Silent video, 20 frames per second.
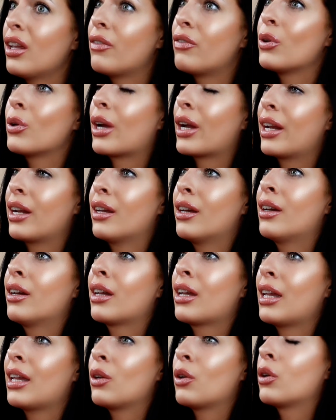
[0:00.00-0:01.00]
If you kind
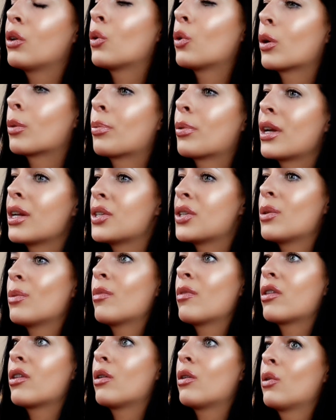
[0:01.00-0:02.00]
of can incorporate
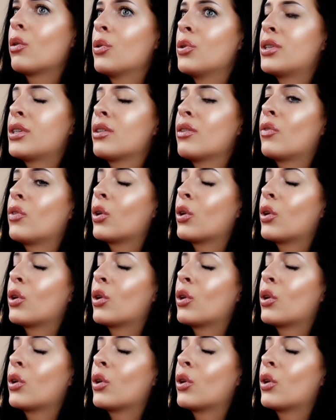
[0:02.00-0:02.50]
some of those,